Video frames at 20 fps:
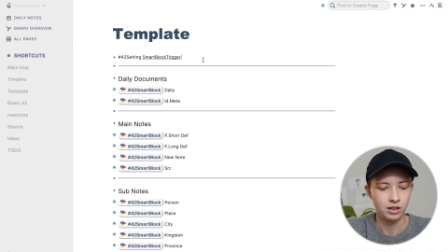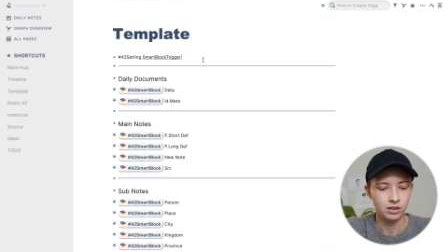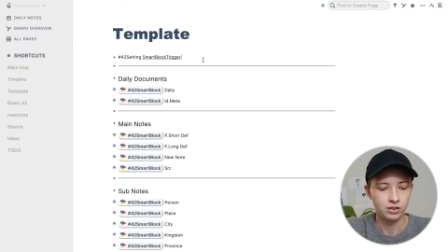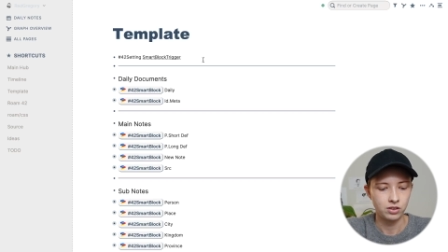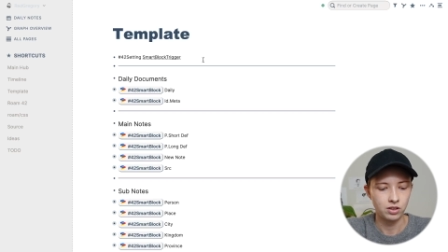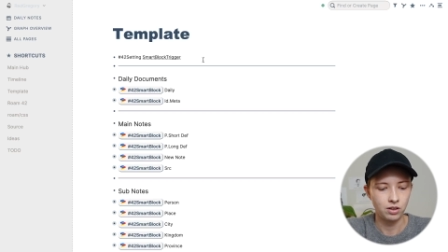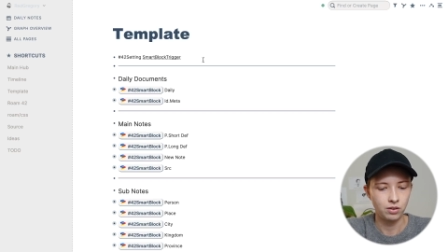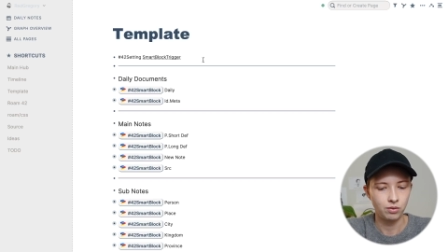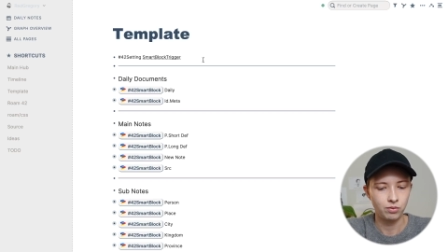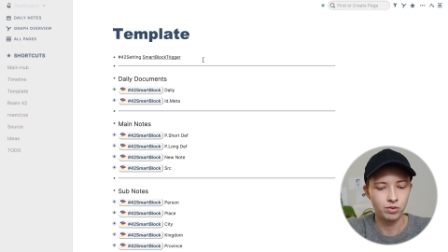
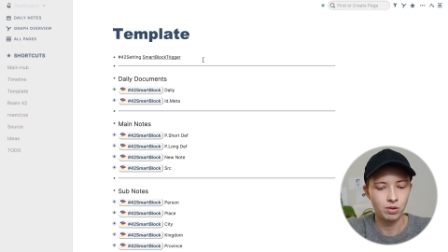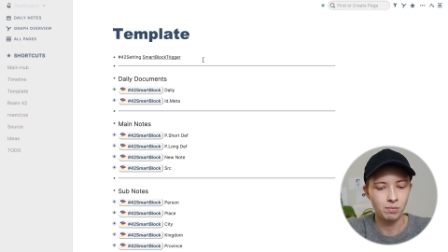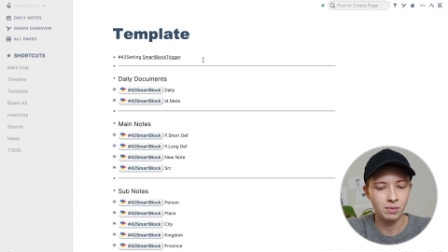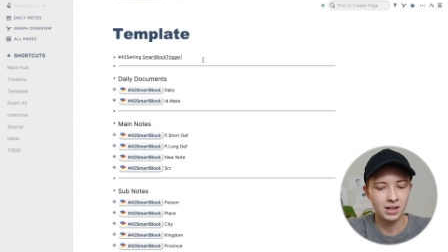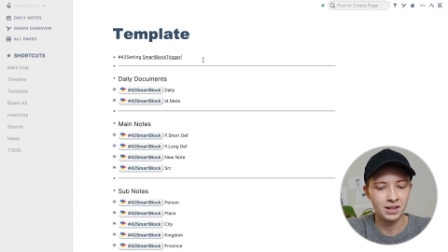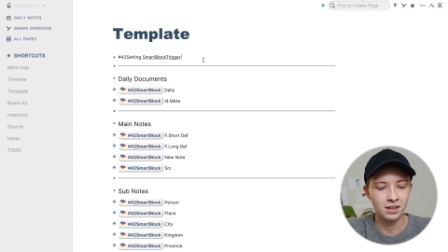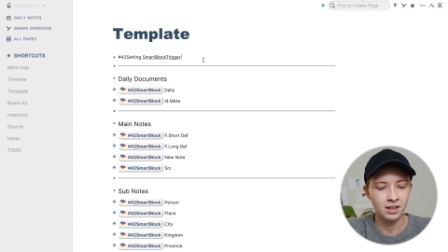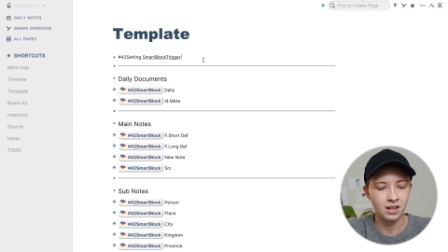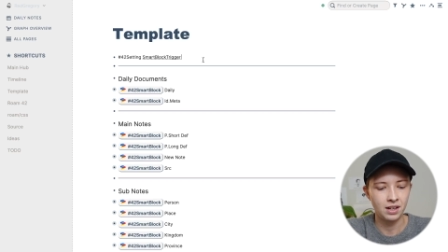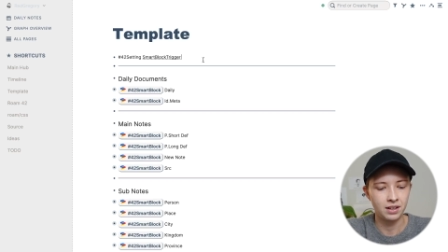So for
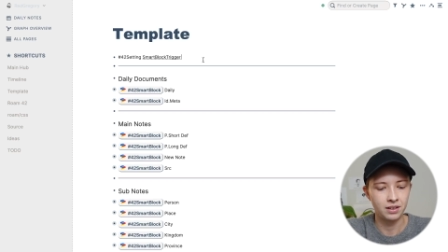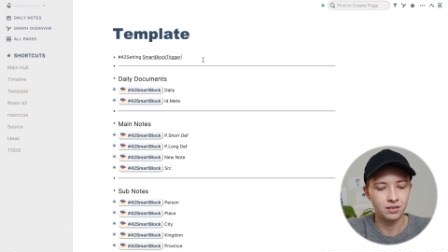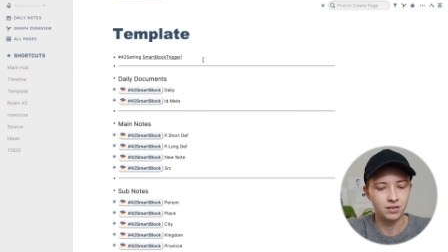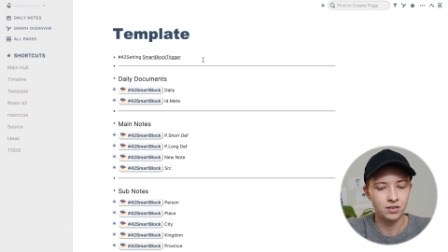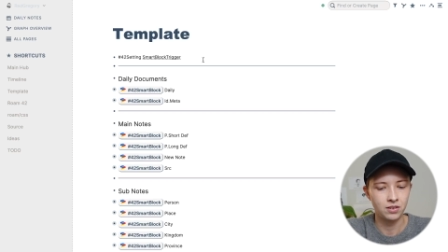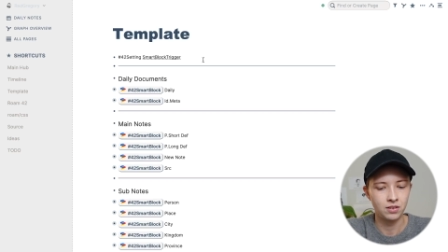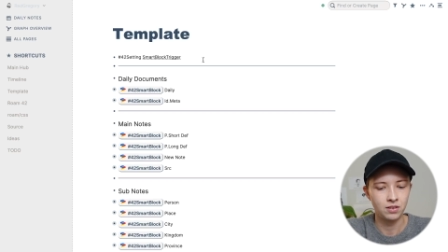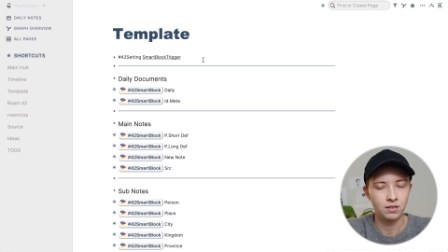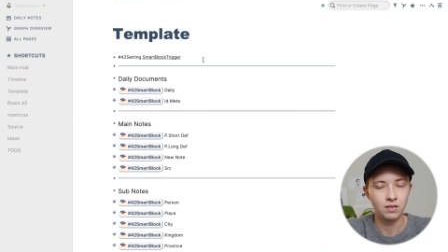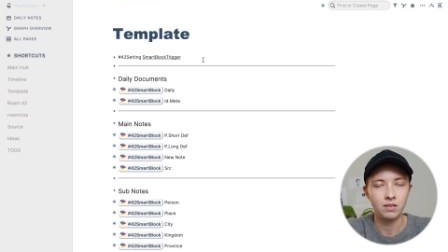me,
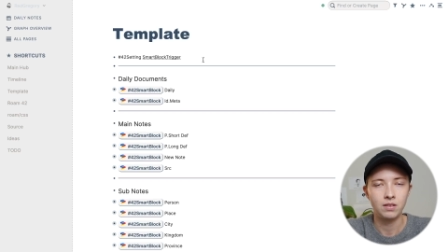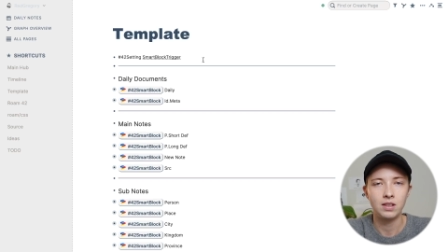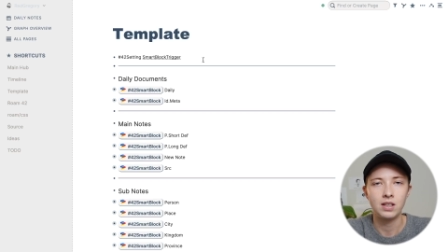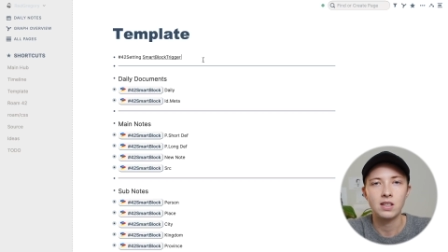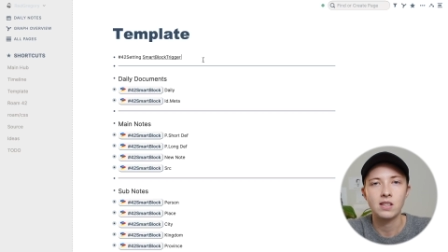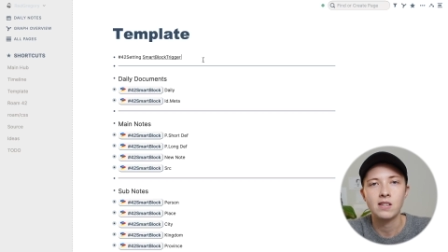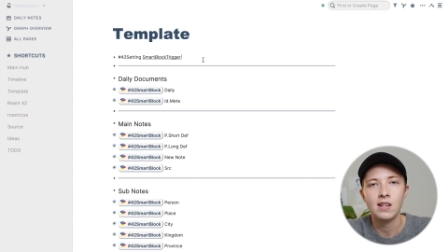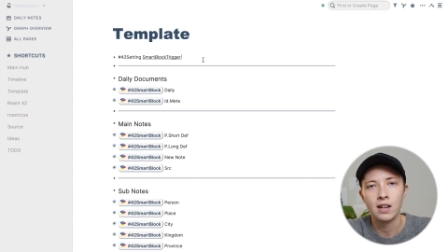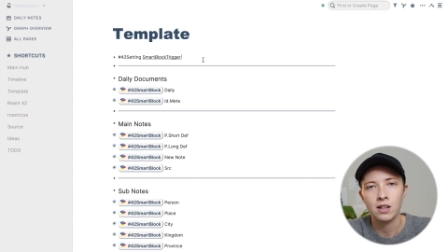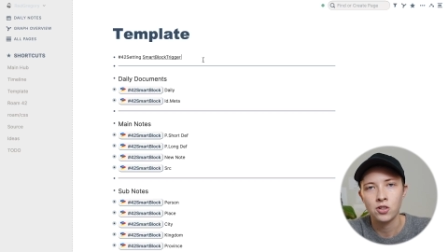it's the
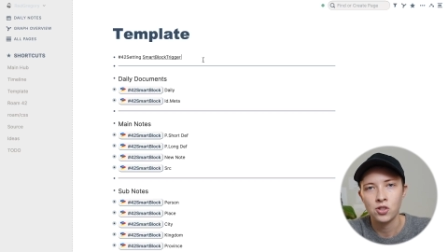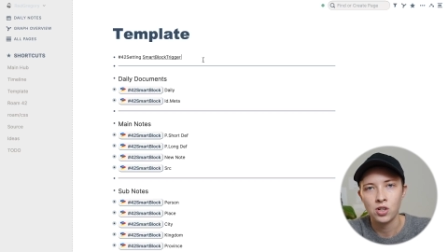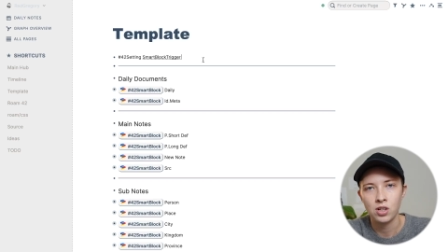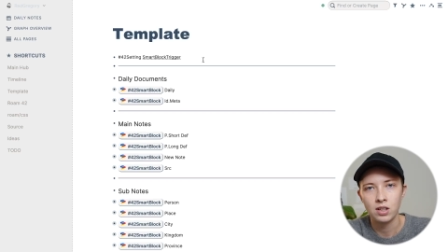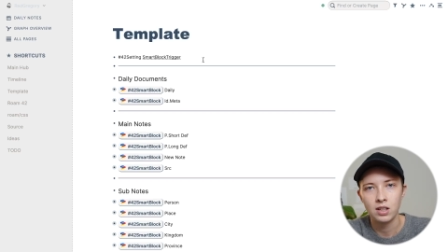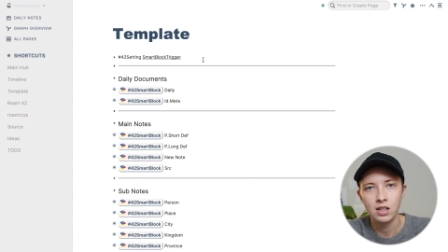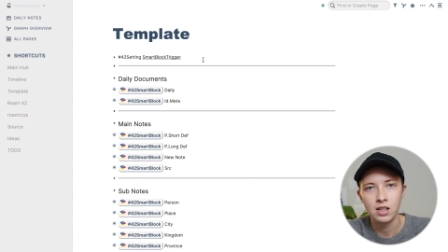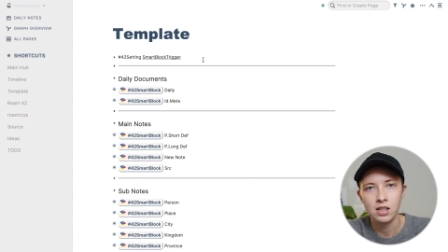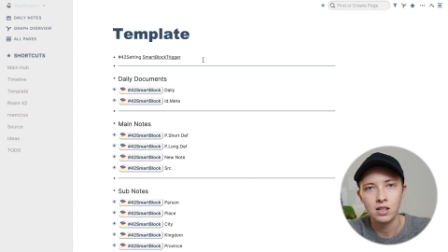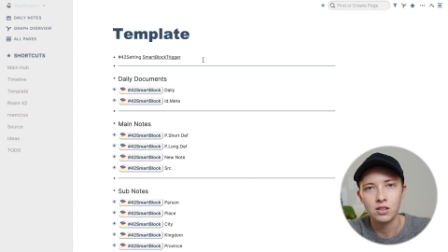
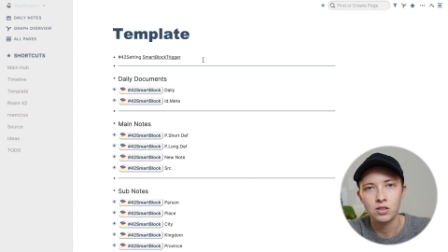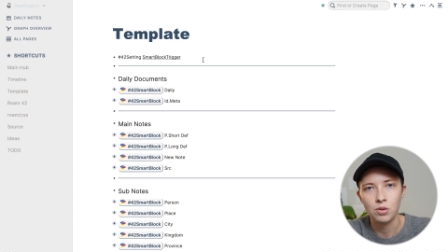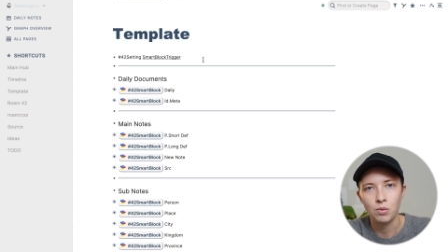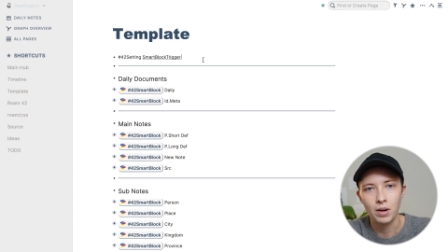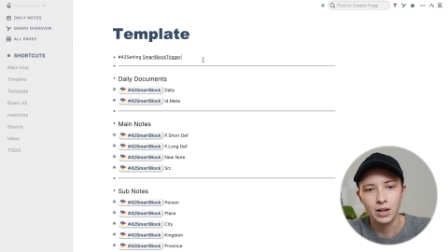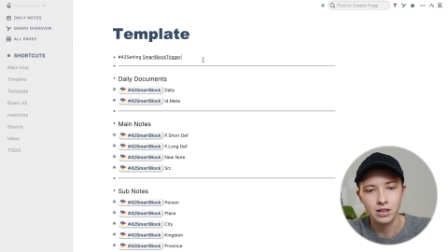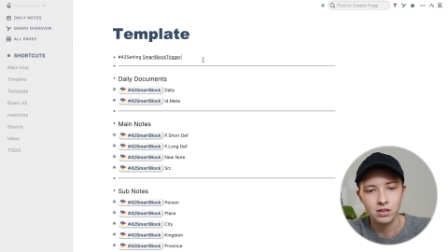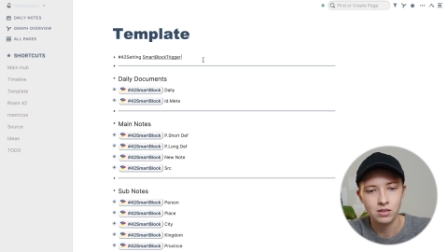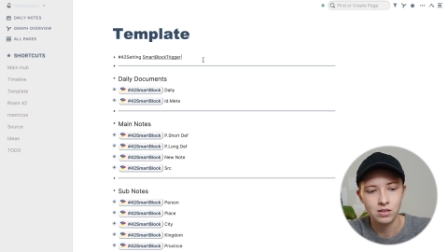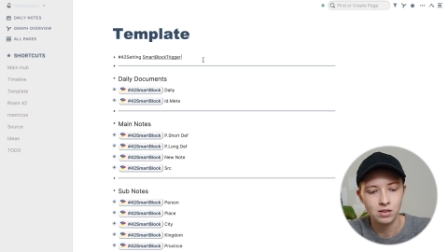section key
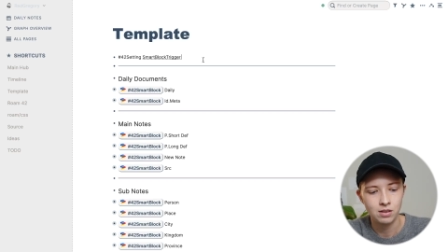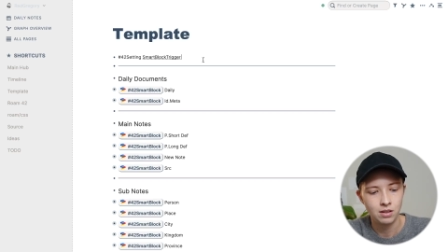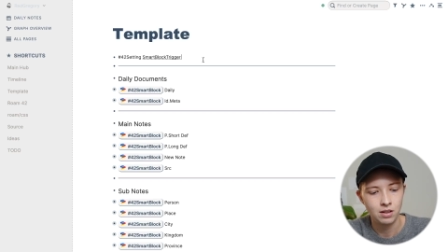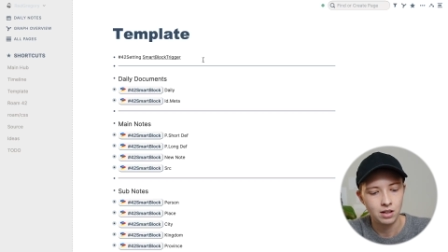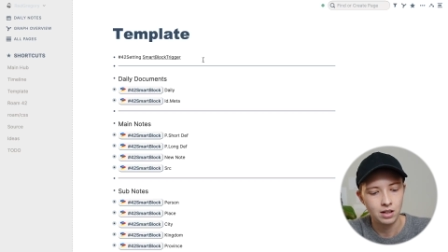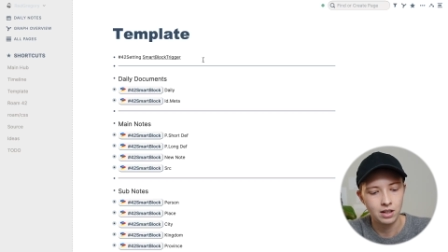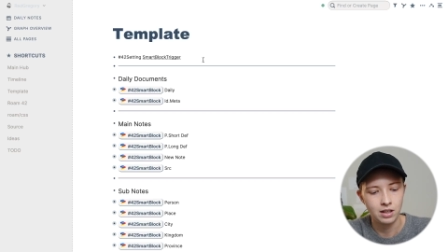twice.